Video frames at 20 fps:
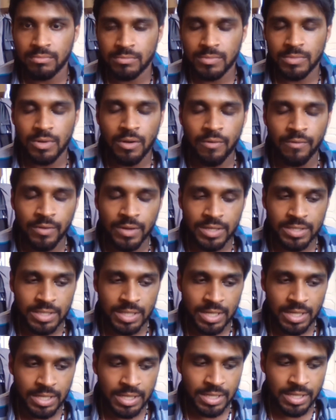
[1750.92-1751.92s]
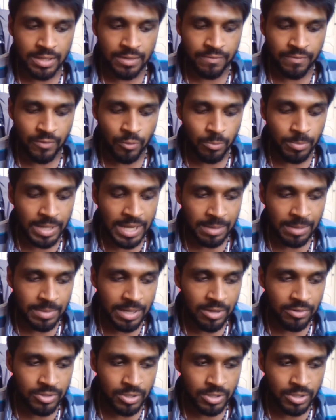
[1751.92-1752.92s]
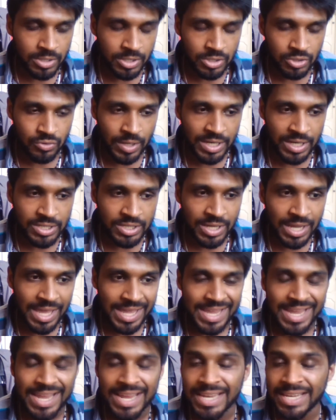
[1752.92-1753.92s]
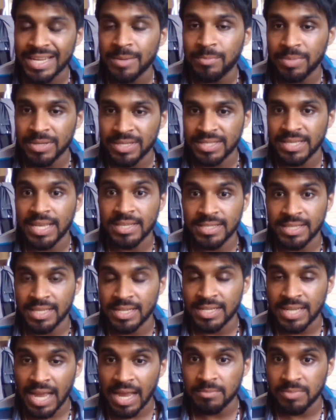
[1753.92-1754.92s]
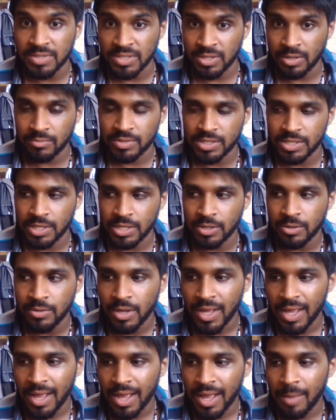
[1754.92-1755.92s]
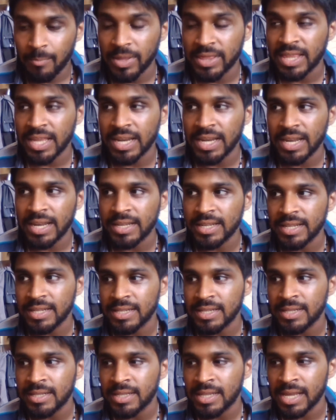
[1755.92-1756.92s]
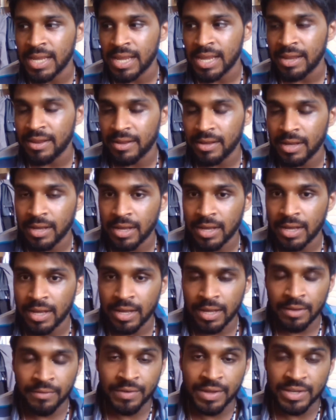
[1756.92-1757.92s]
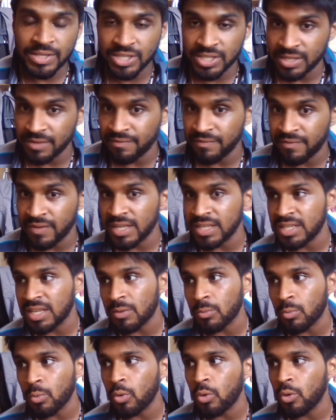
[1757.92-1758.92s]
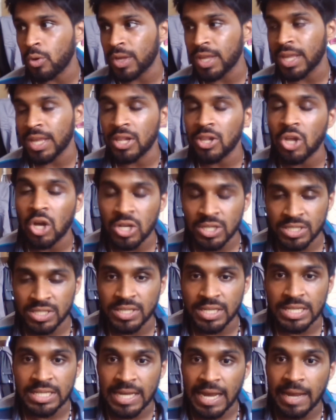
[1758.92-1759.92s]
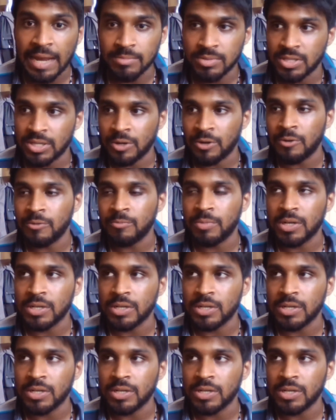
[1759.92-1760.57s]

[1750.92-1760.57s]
obviously the film came out, Doctor Strange, he did possess the Time Stone. So, but then in the Avengers Infinity War, he lost the Time Stone.